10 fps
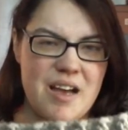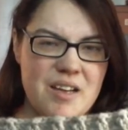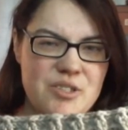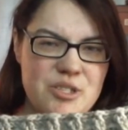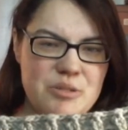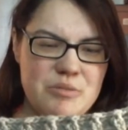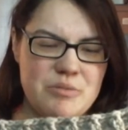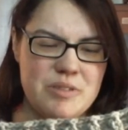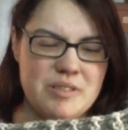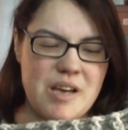onto
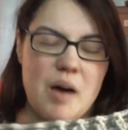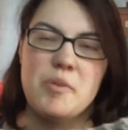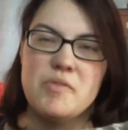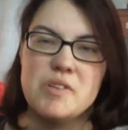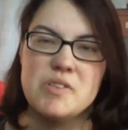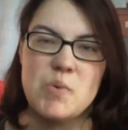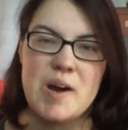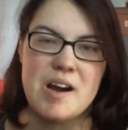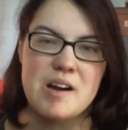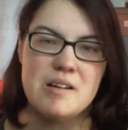the top of the
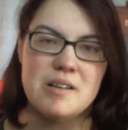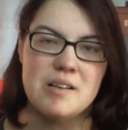square.